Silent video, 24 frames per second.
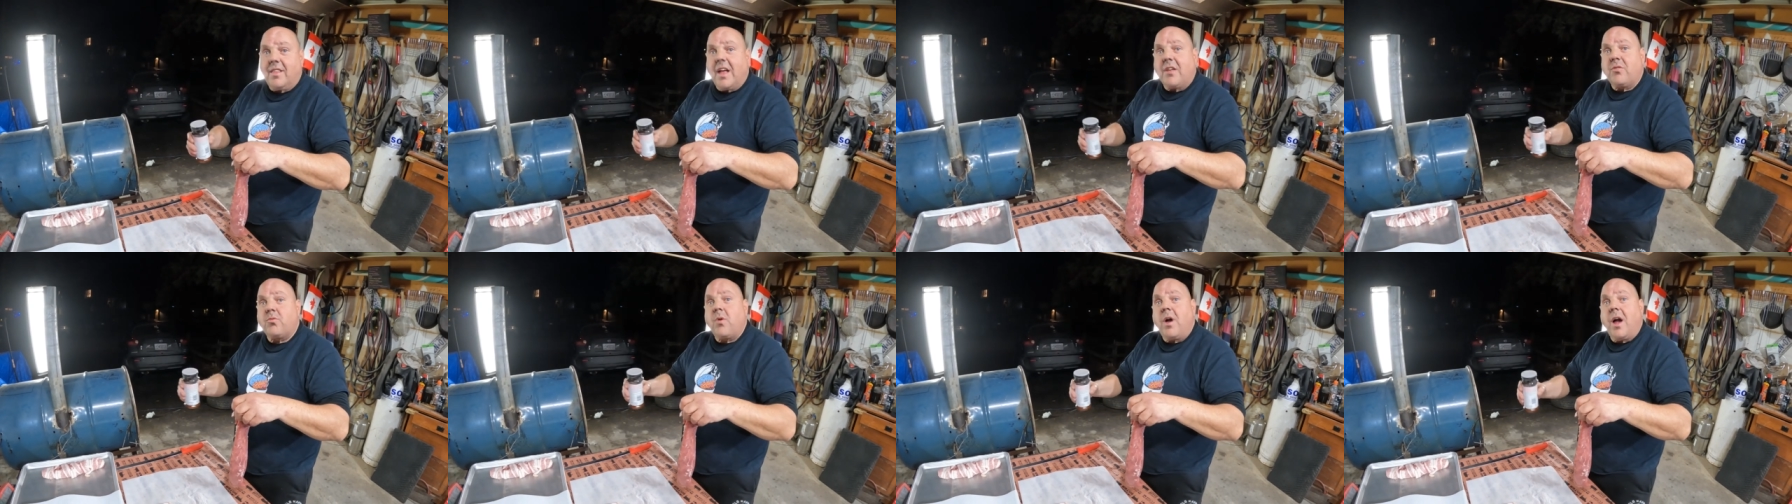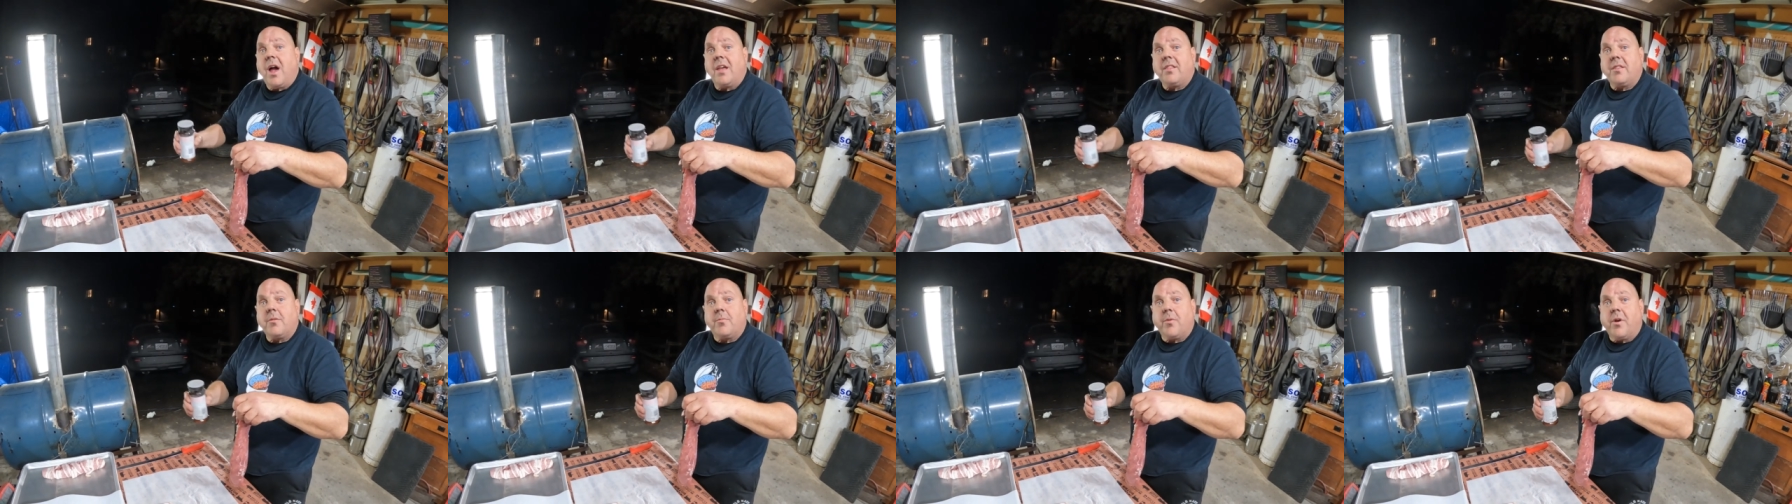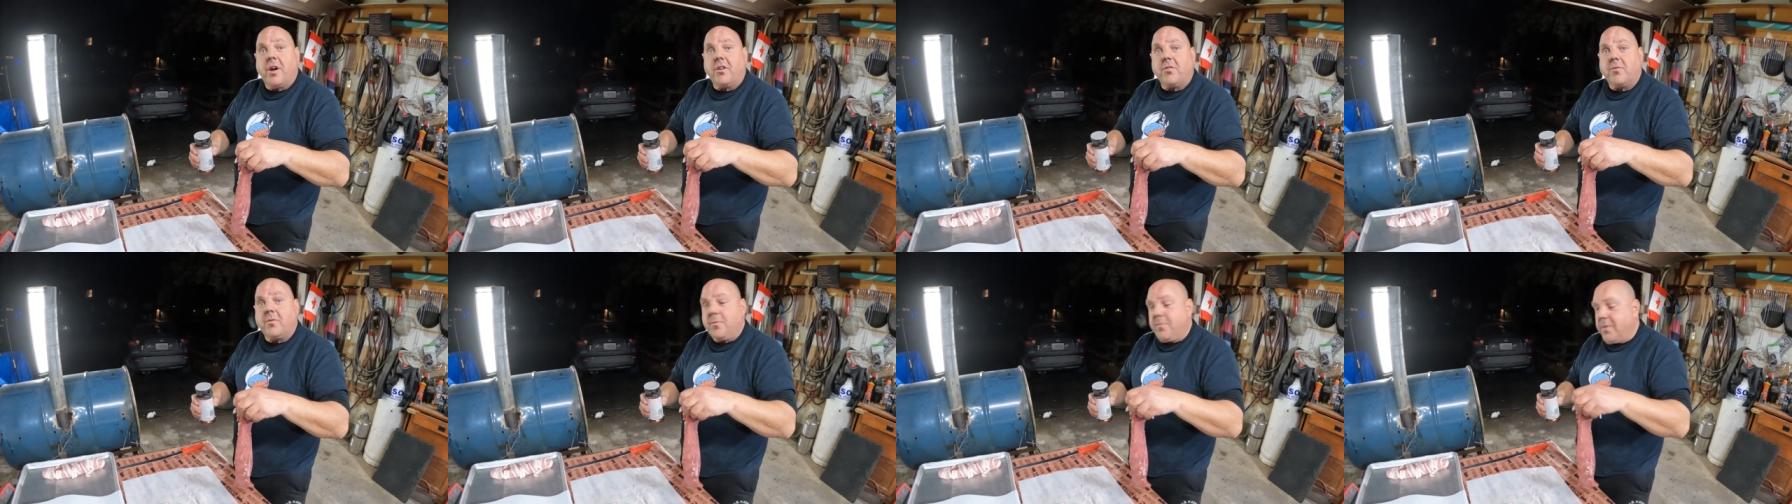That's why I had the
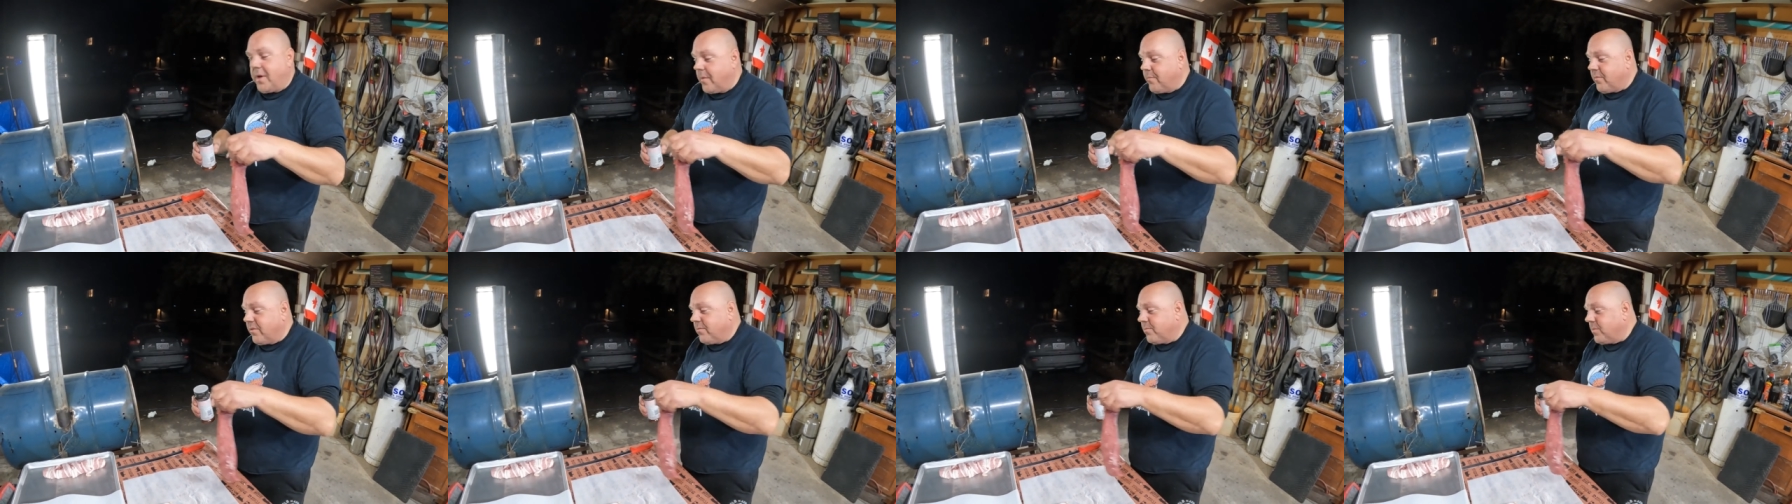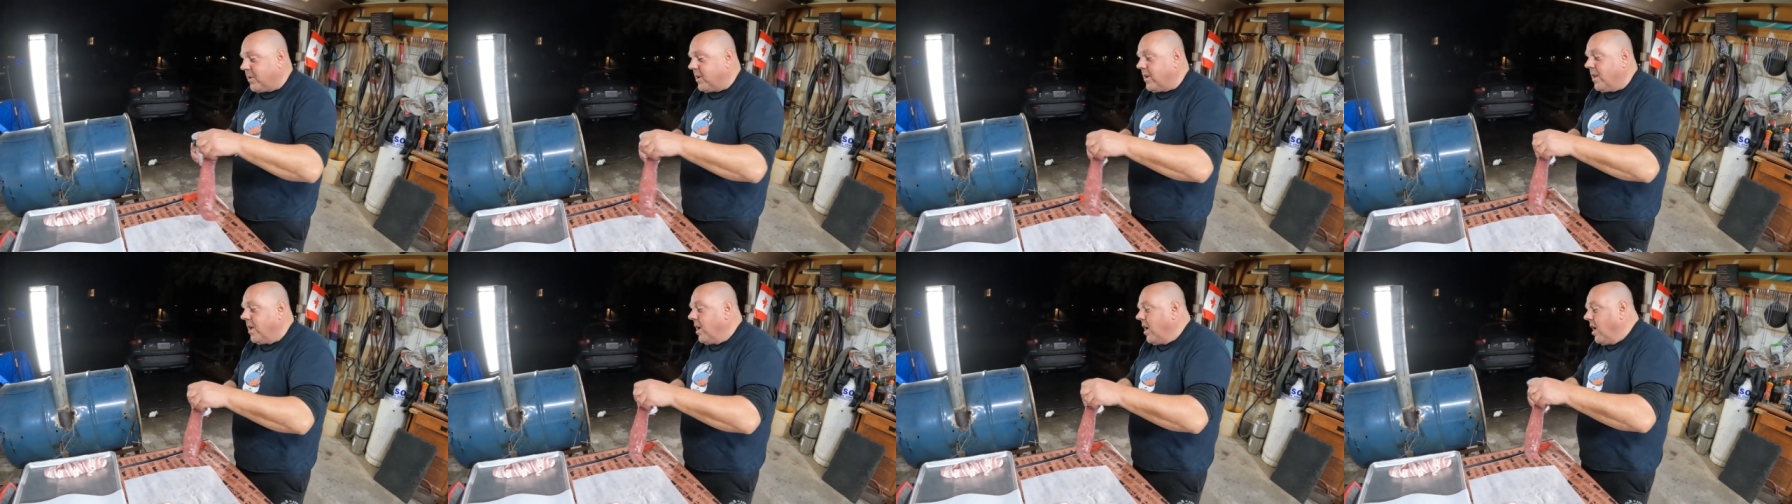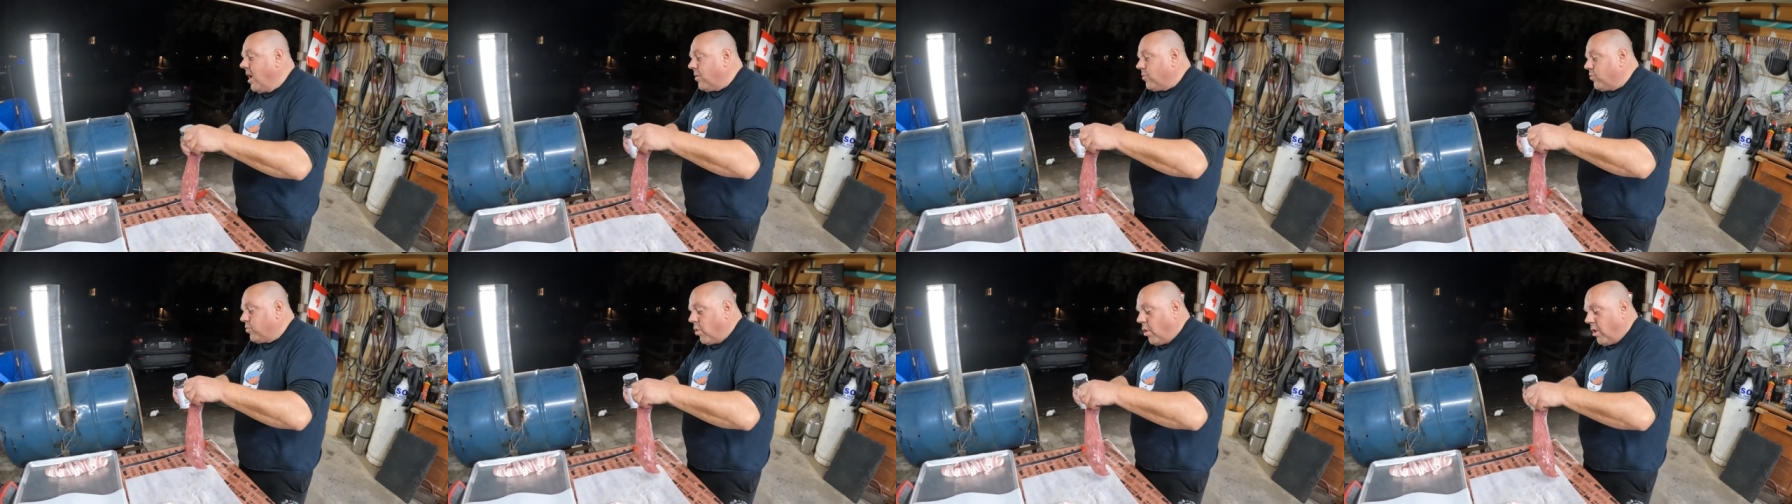parchment papers. But
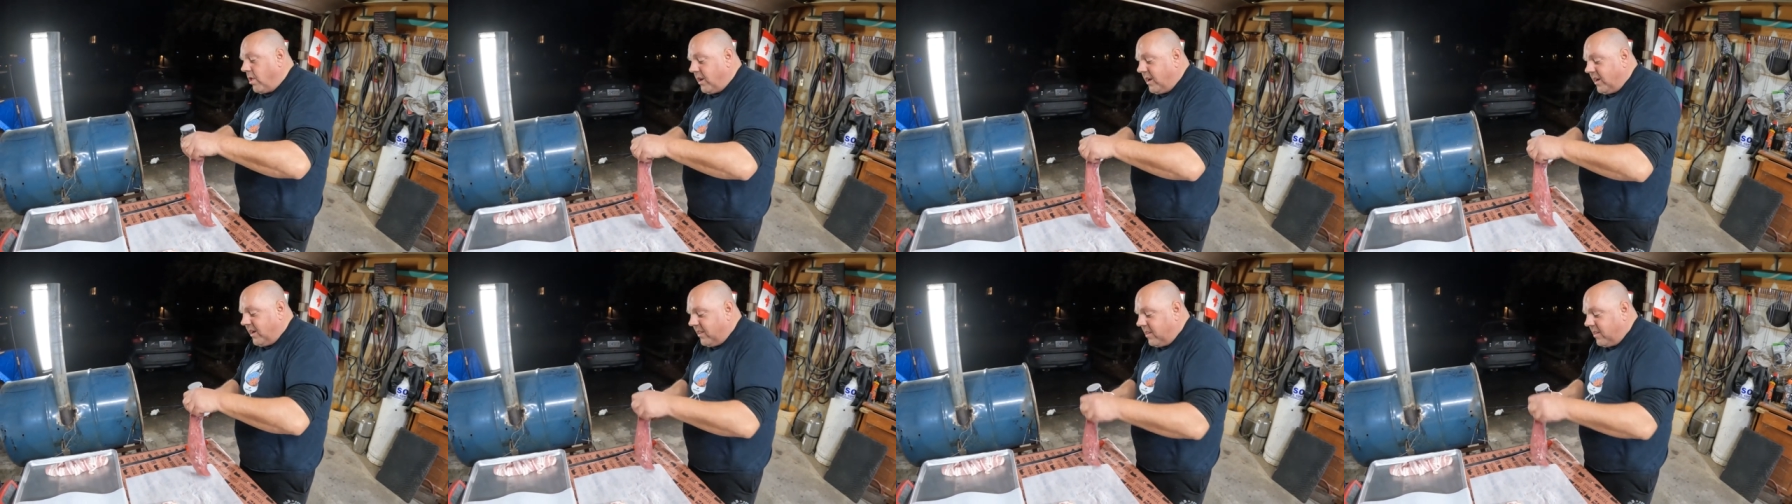rolling